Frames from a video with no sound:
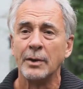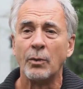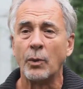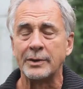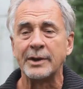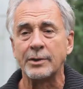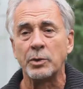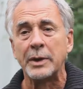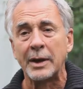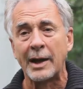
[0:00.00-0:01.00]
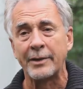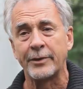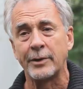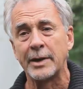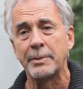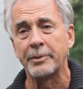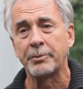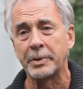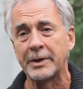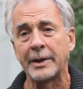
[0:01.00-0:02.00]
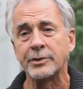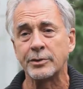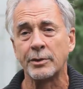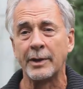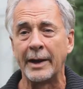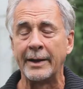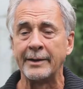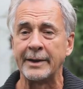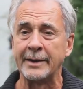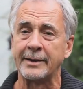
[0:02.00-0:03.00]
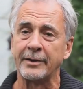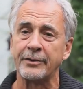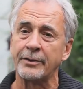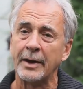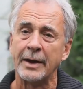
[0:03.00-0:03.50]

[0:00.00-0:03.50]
wanting to realize their deepest potential and it has